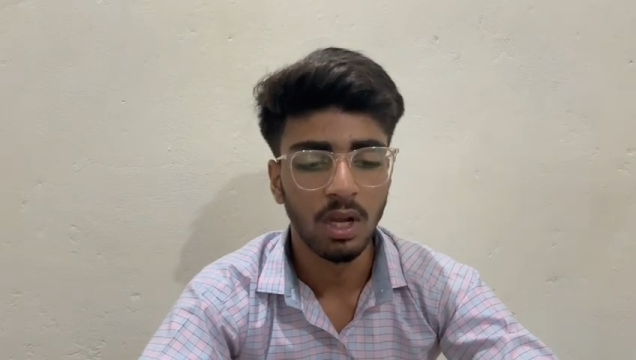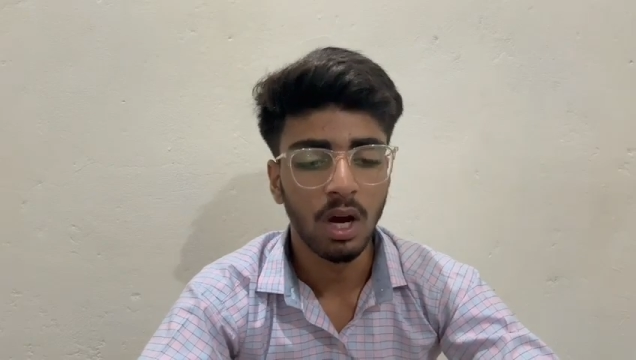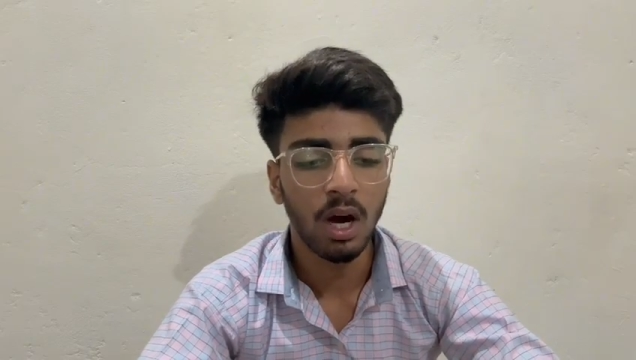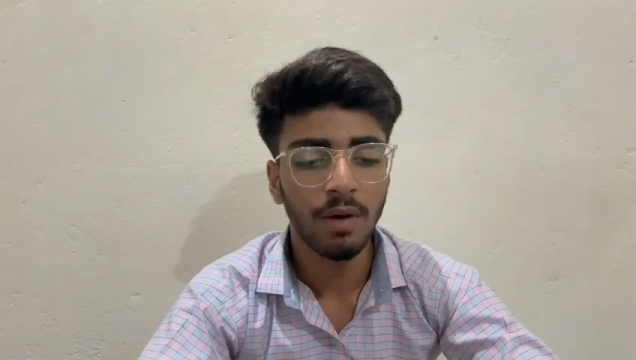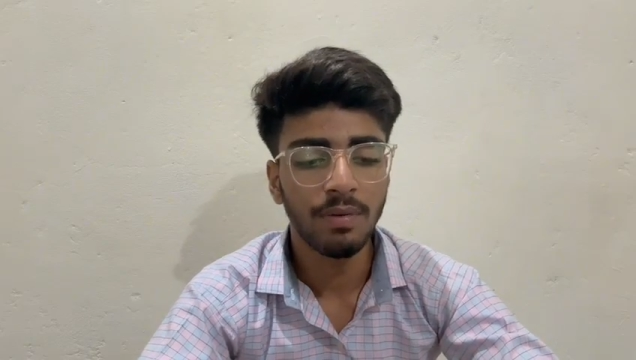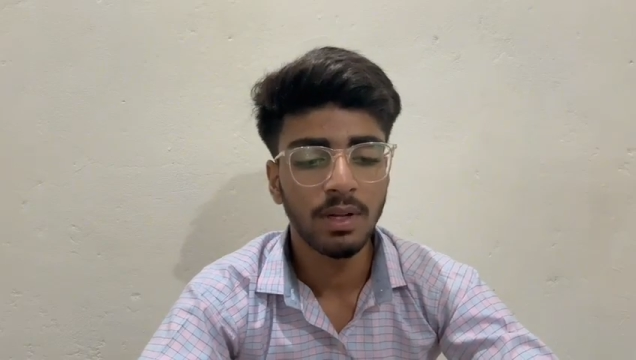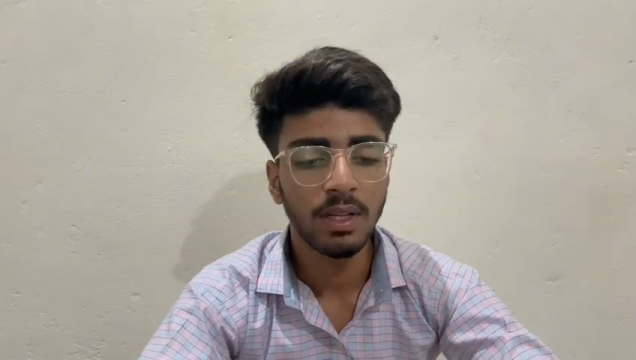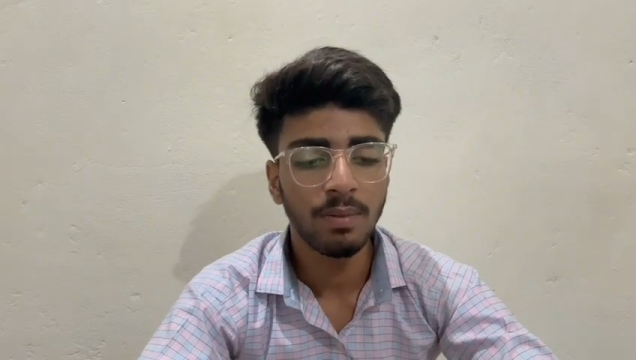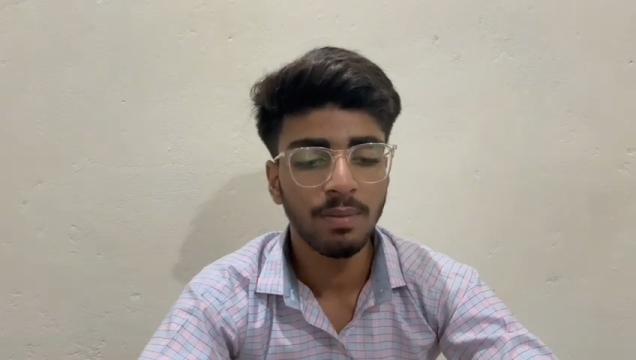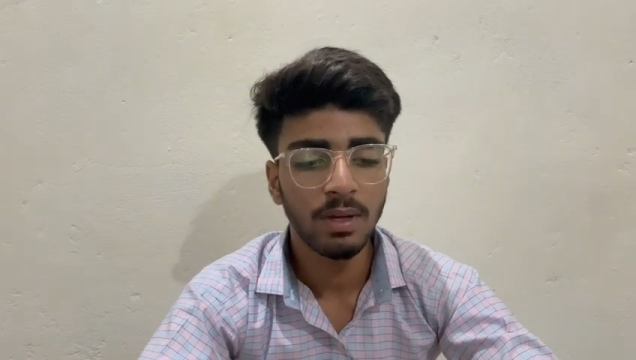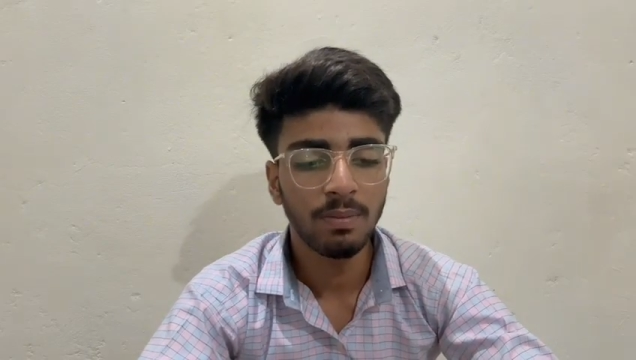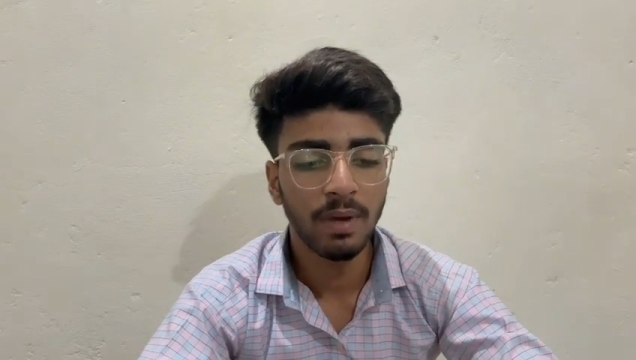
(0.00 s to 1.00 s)
After
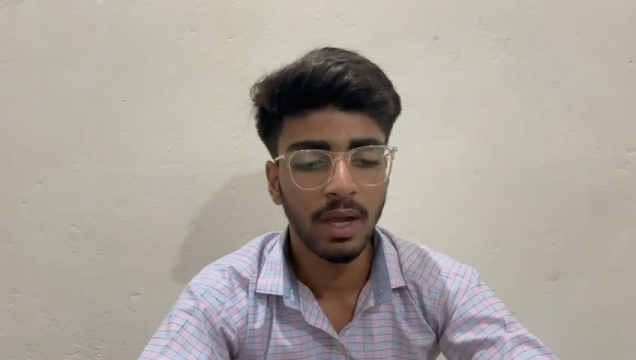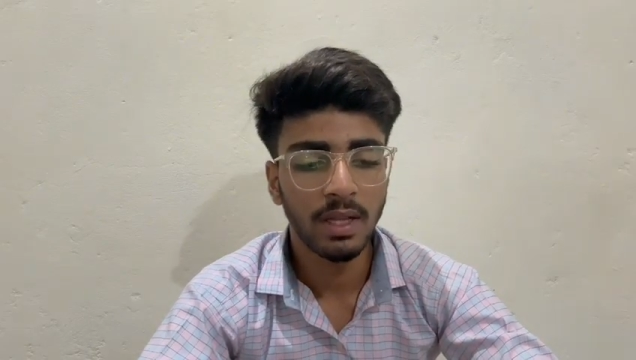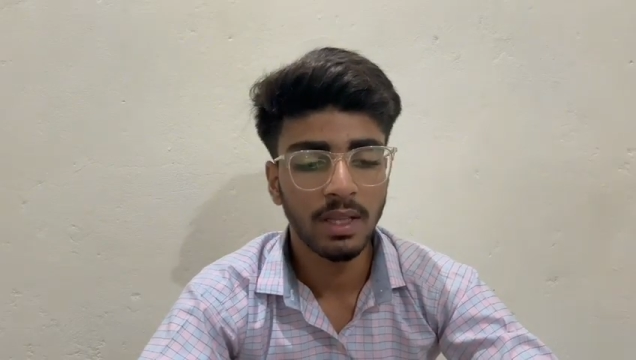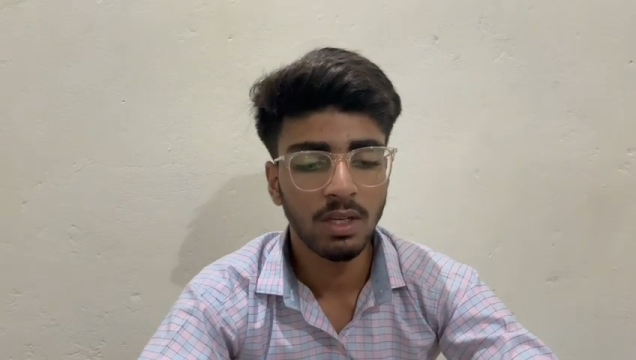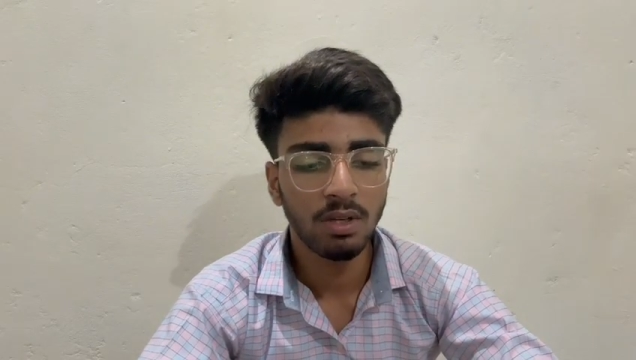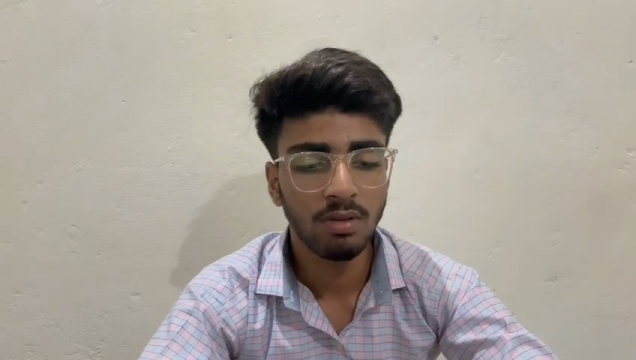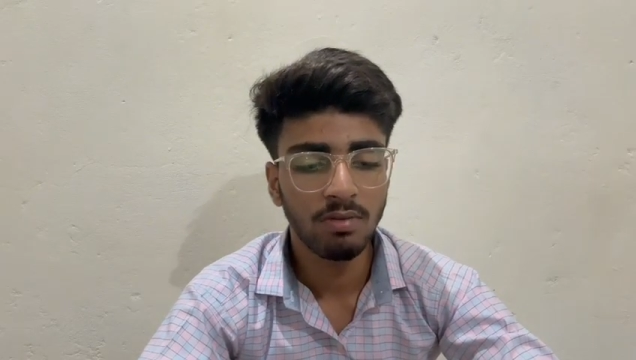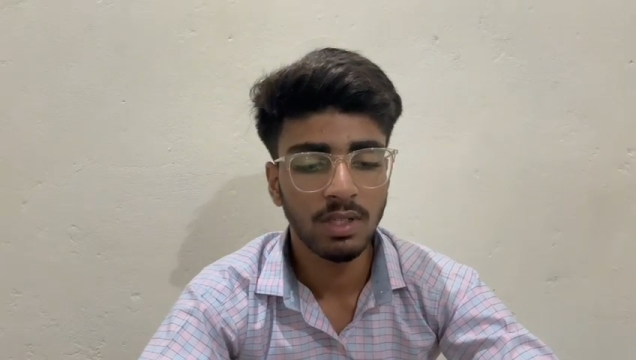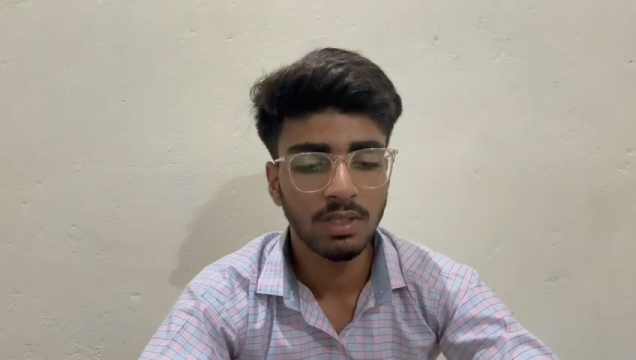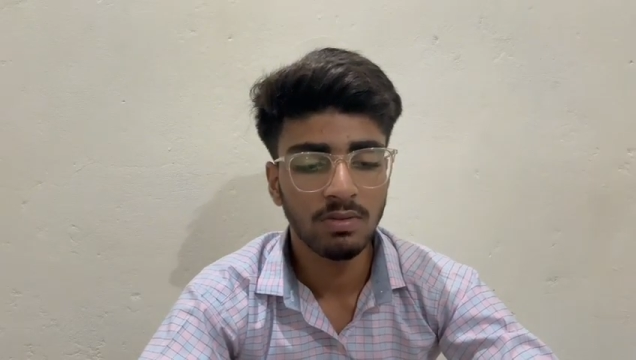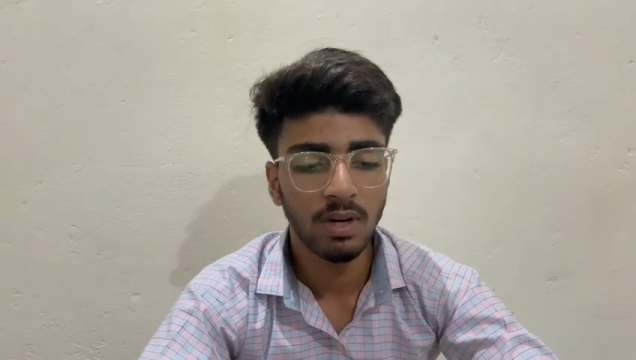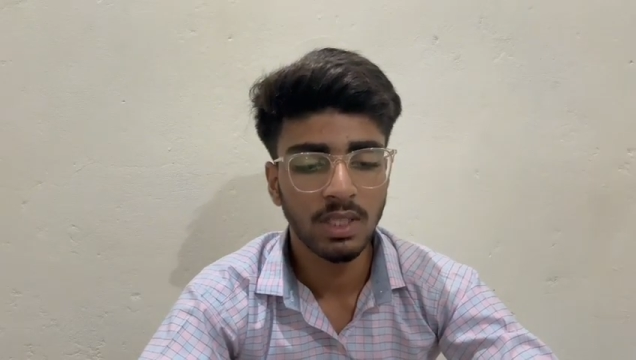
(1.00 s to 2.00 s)
the Big Bang, the
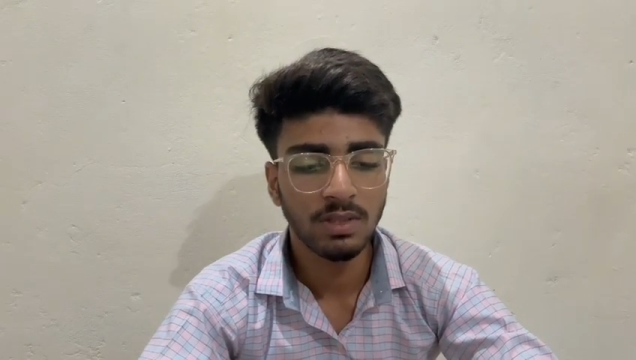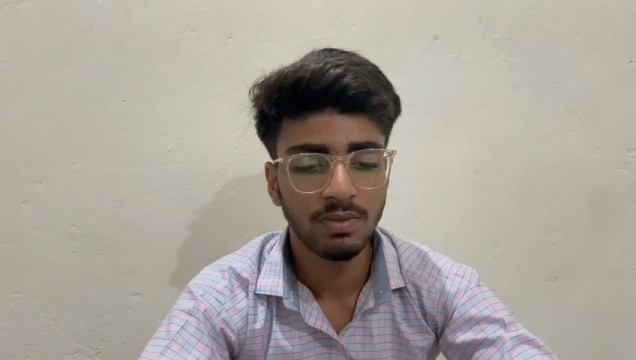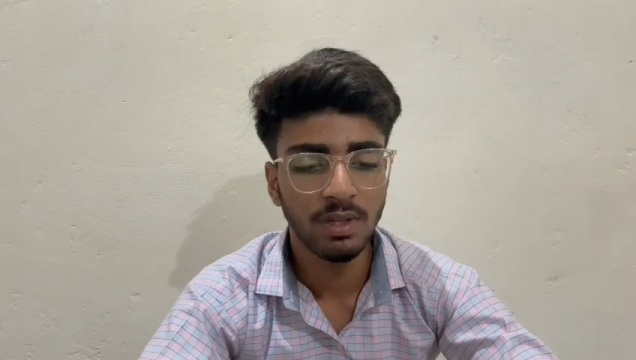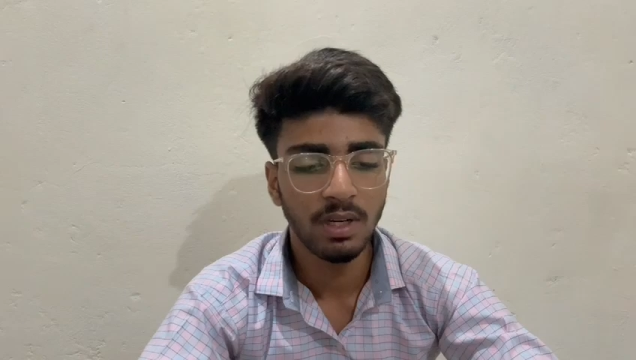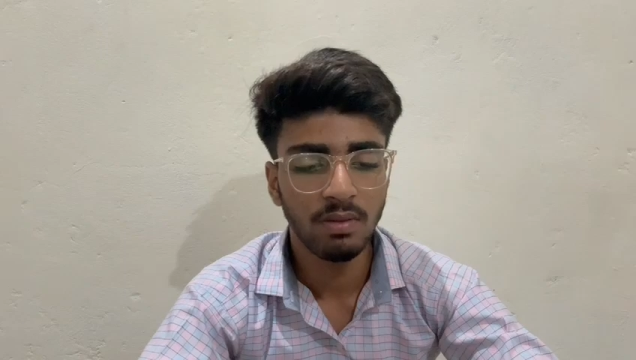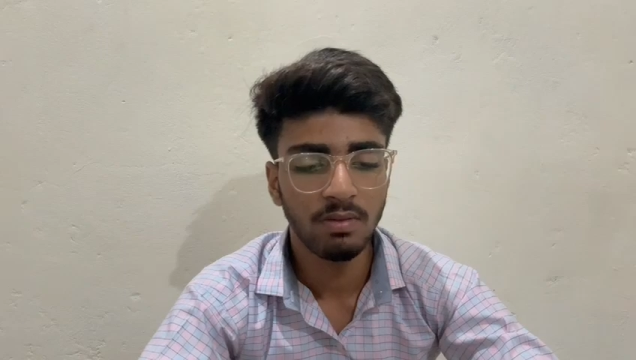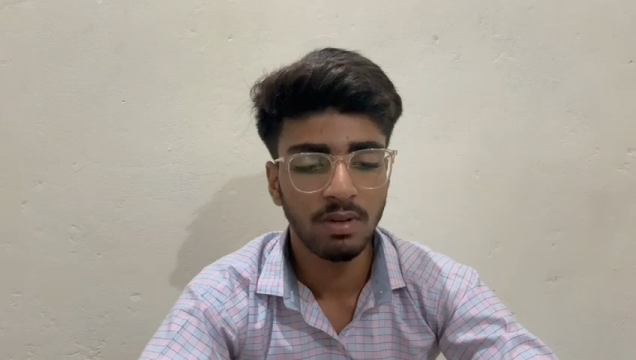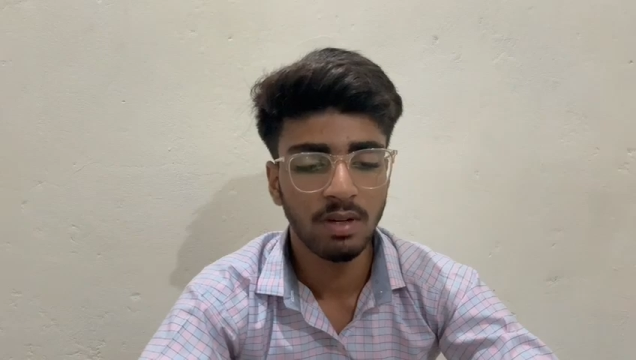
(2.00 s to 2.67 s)
universe was filled